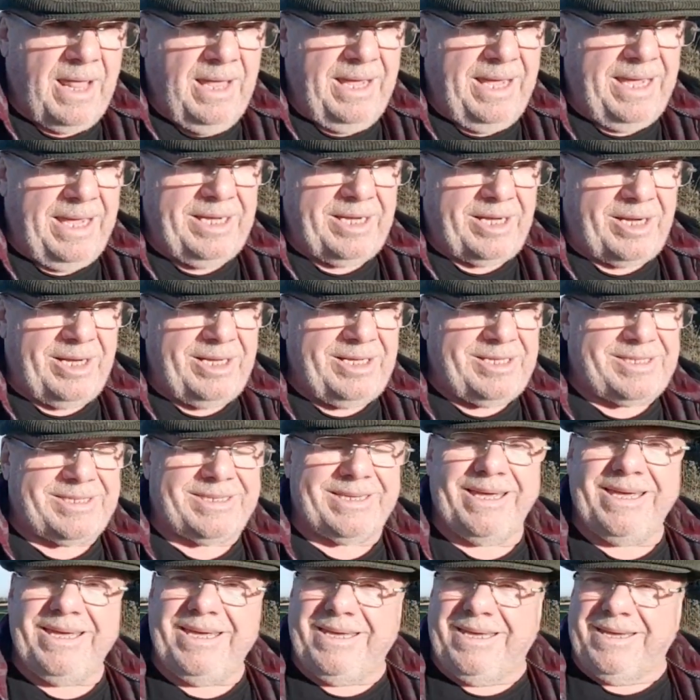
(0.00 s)
Hinkley
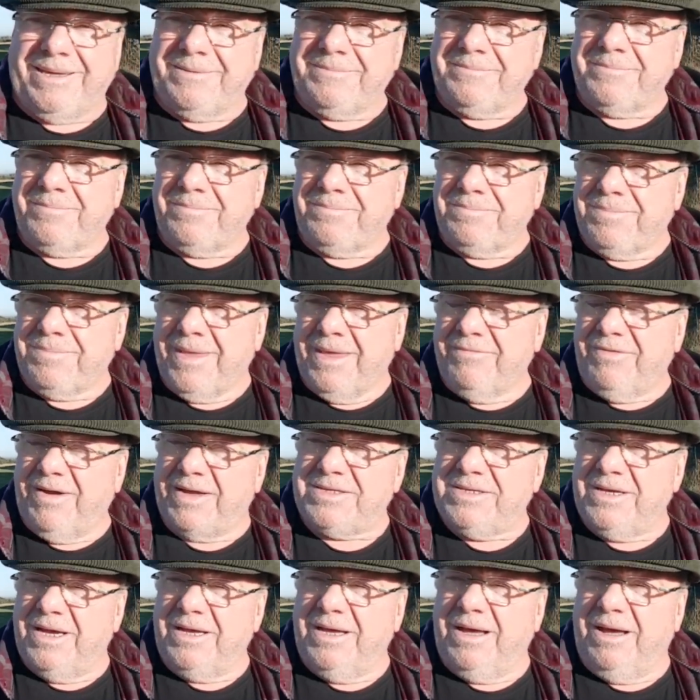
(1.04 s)
C. In
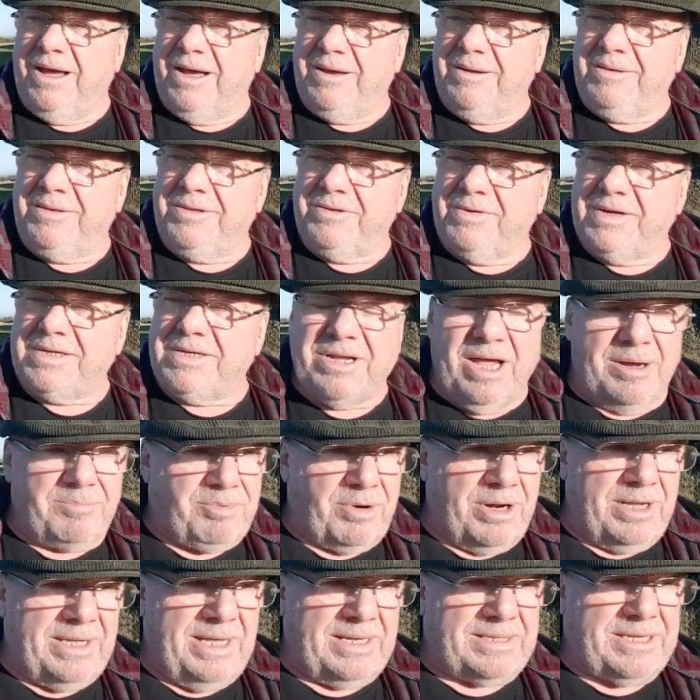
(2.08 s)
fact, the reason I
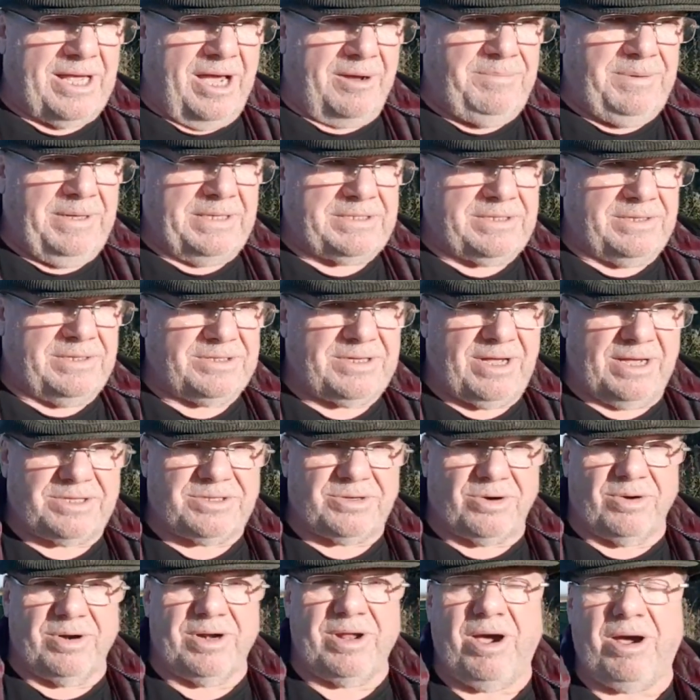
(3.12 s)
bring this up is because I
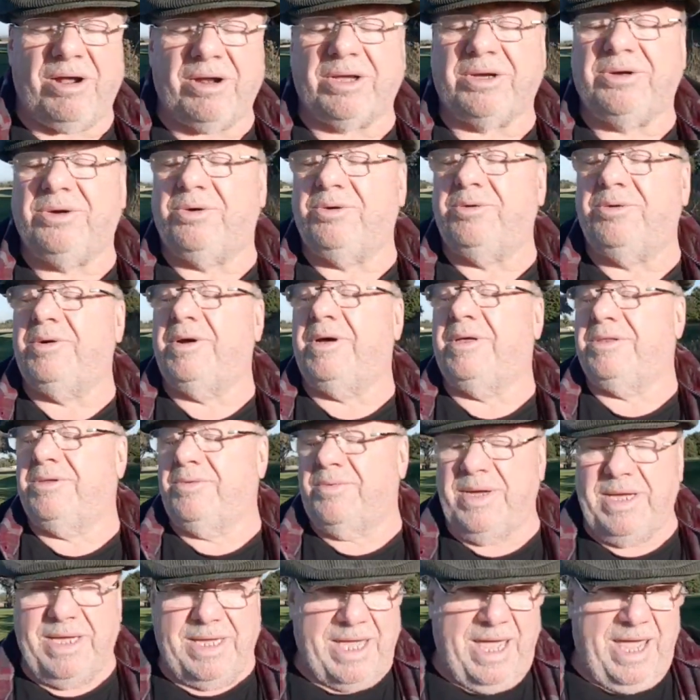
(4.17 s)
saw an article at the
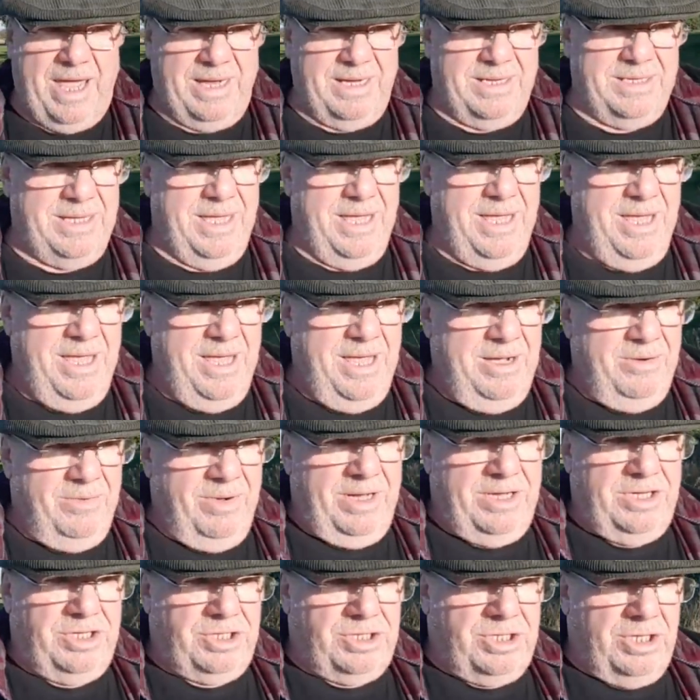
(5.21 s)
weekend
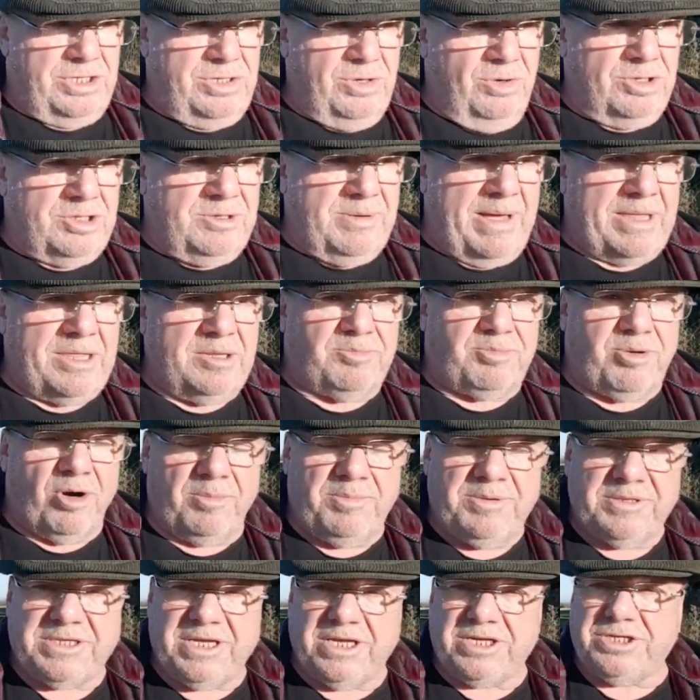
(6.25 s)
which talked about the
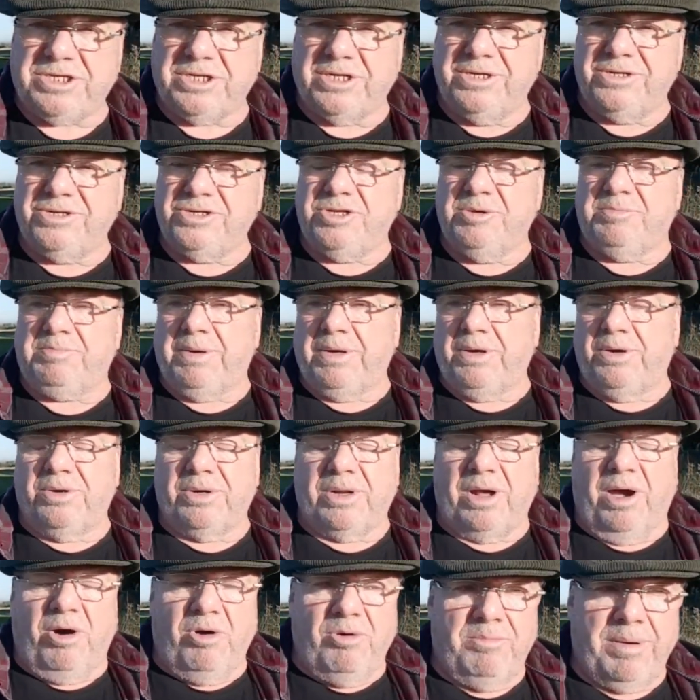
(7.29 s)
proposition to build
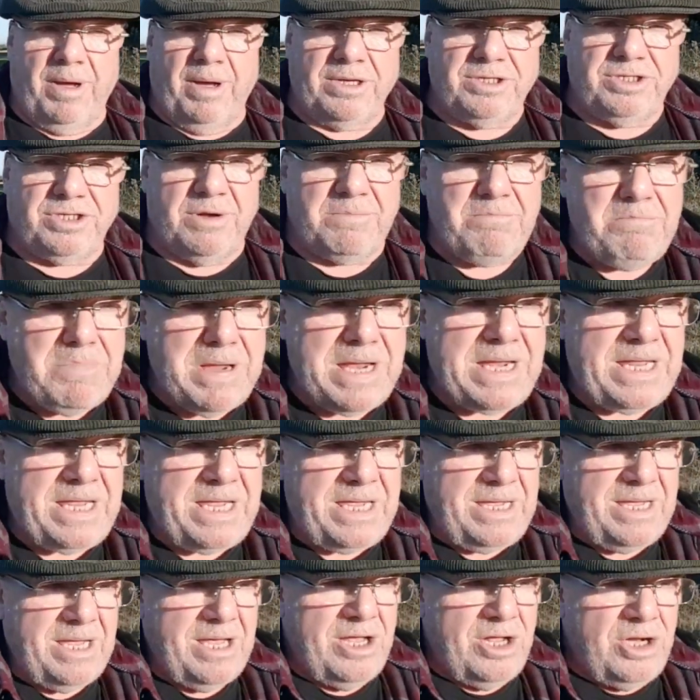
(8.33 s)
a whole bunch of
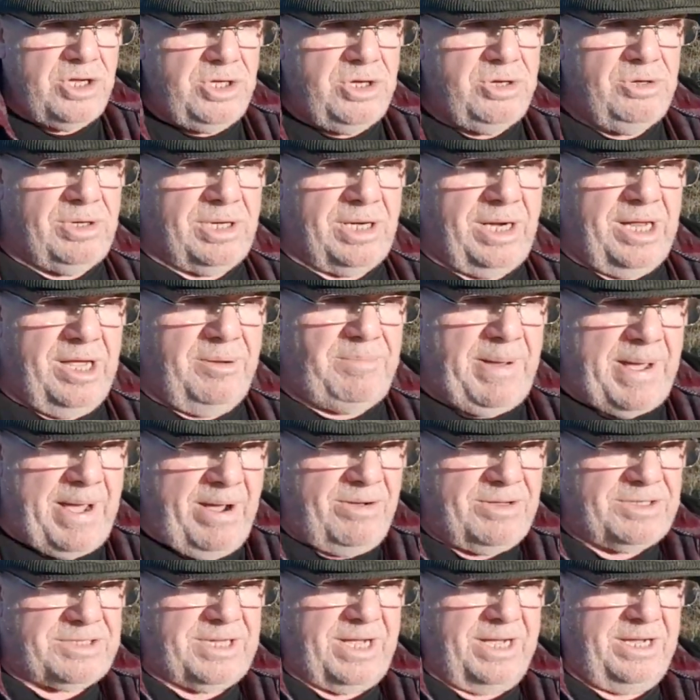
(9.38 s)
mini nuclear
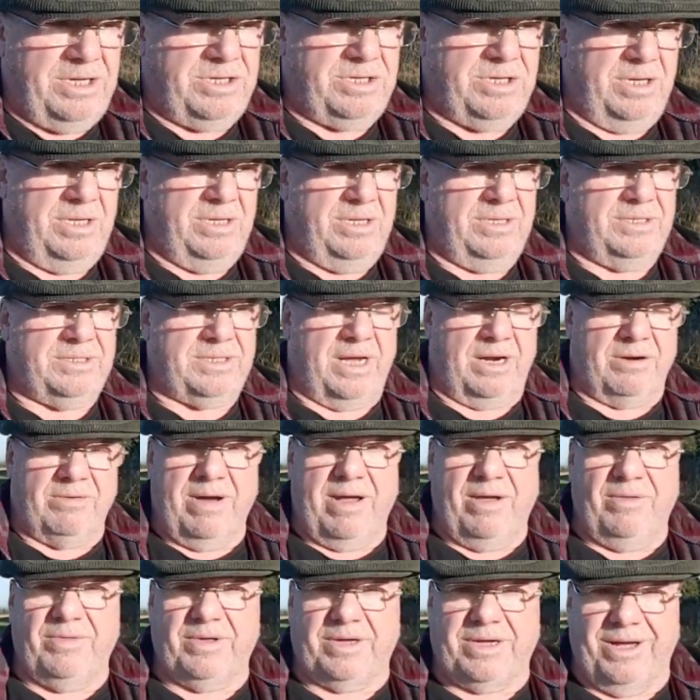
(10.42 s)
power stations
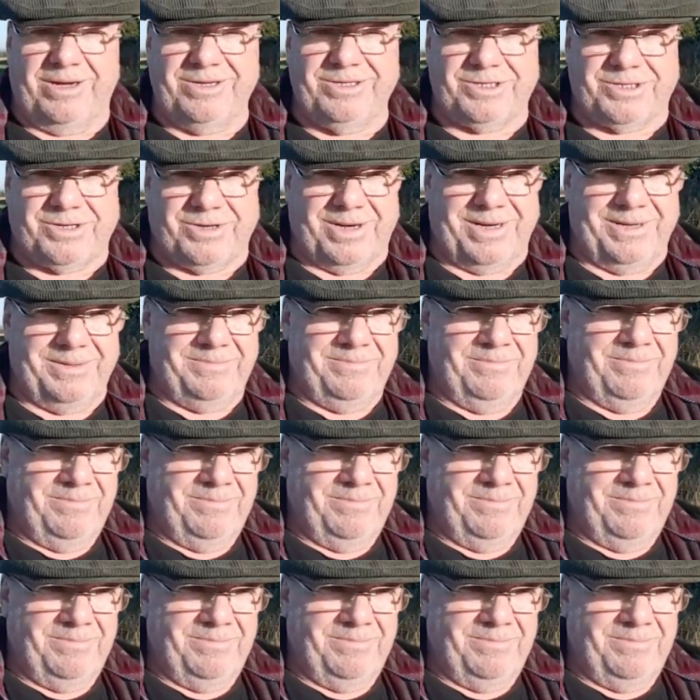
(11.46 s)
around the country.